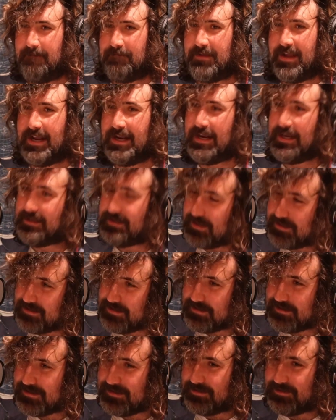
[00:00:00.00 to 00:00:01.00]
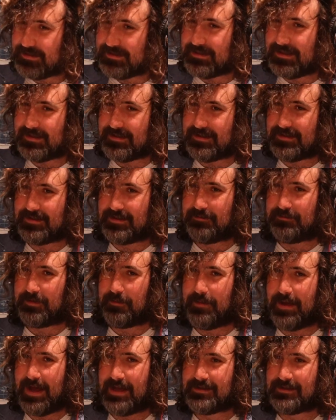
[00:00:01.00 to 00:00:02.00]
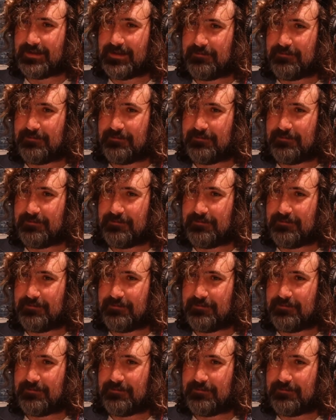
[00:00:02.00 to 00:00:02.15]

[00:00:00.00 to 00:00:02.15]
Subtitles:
and it still exist in some capacity,